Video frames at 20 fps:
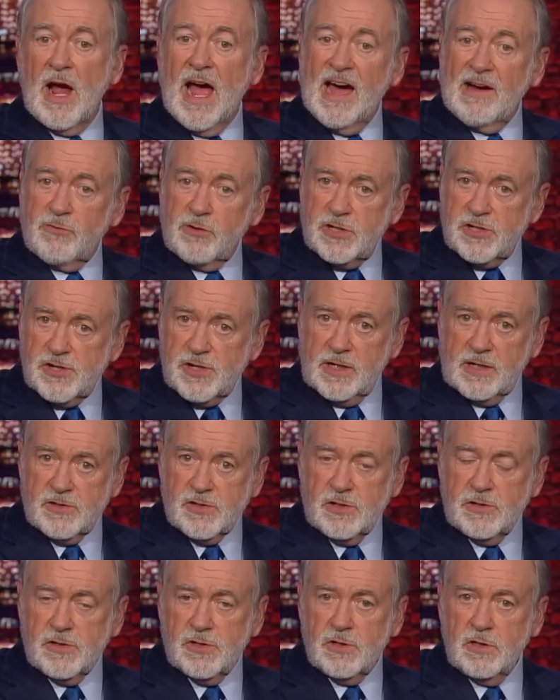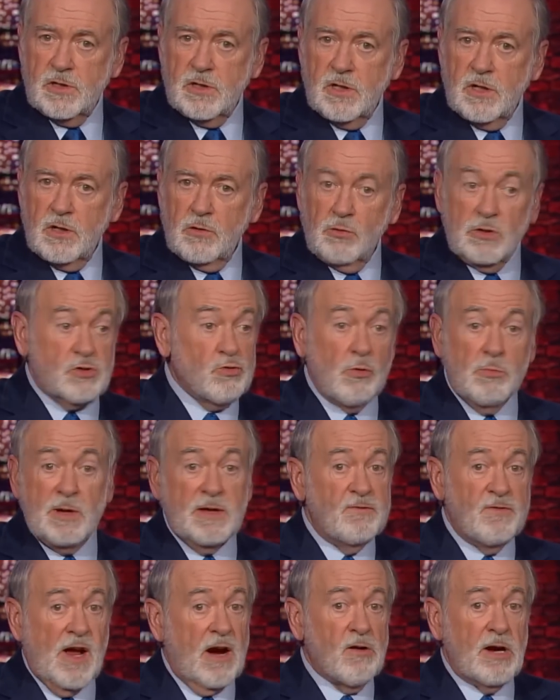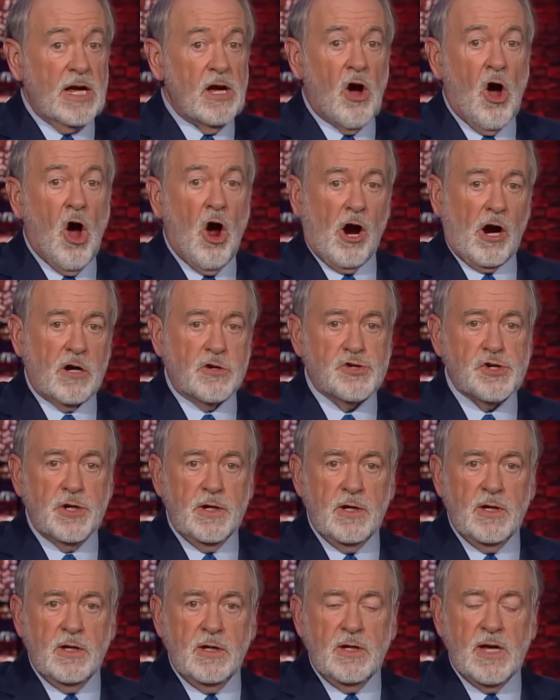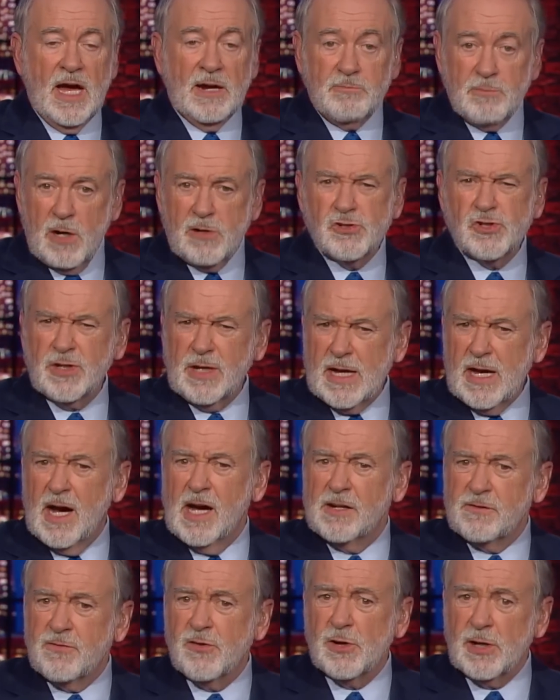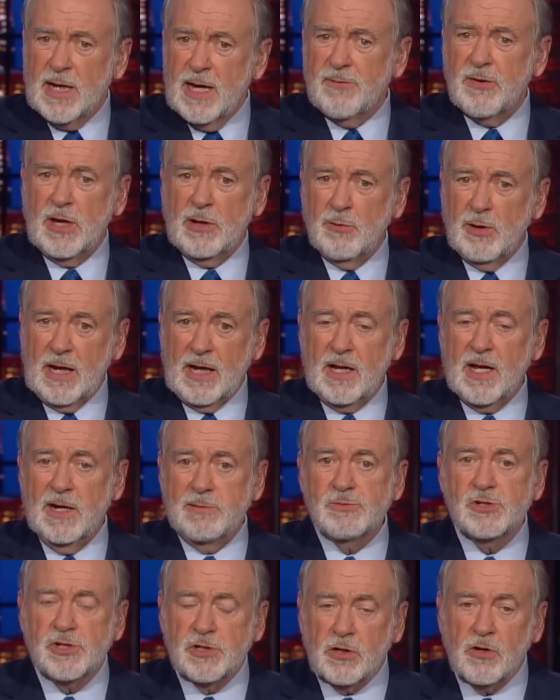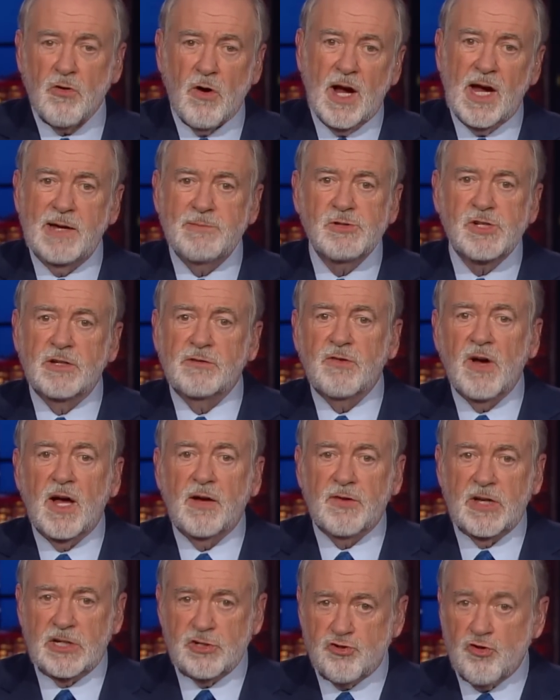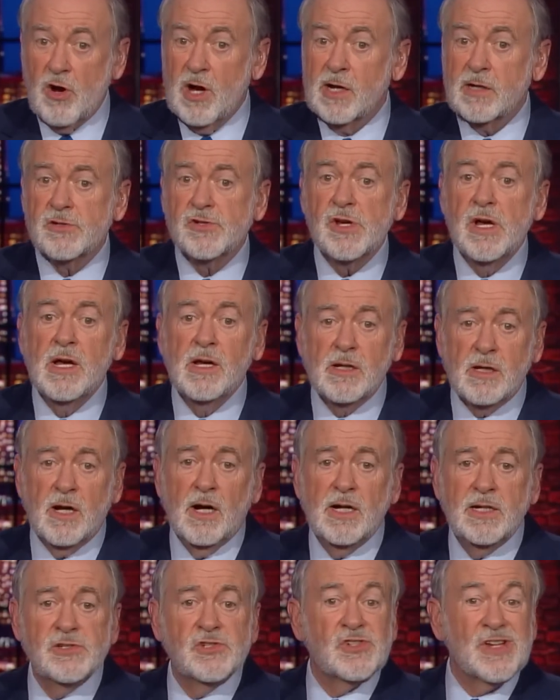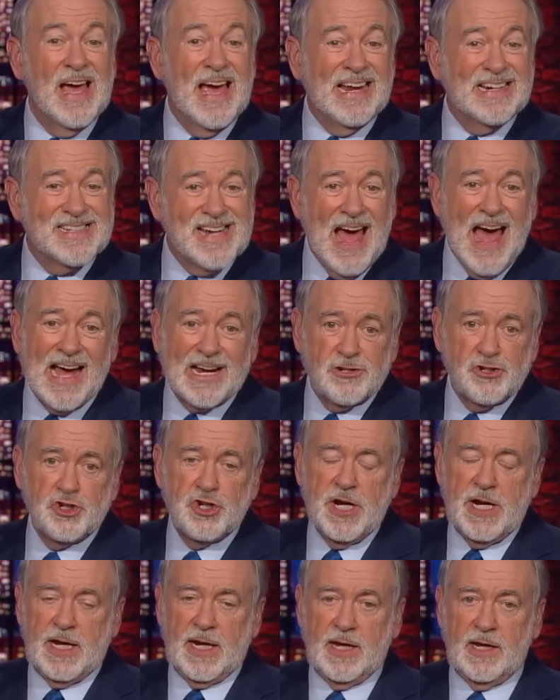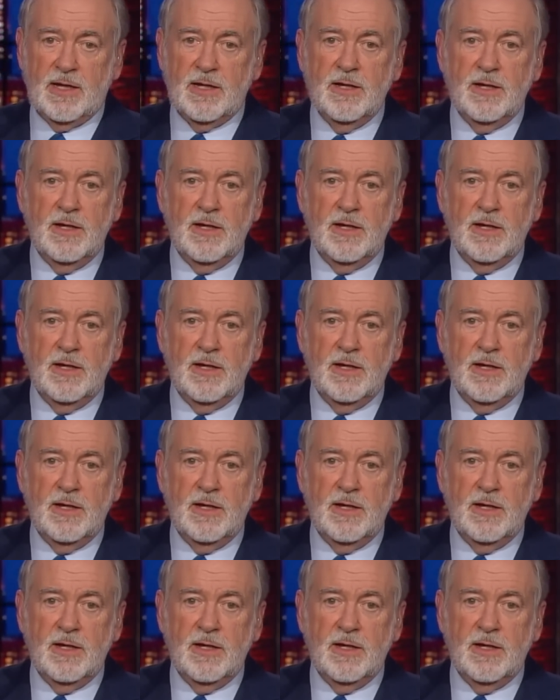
average citizens, which will be very harsh and mostly unforgiving when it comes to crimes involving drugs, guns, and tax cheating.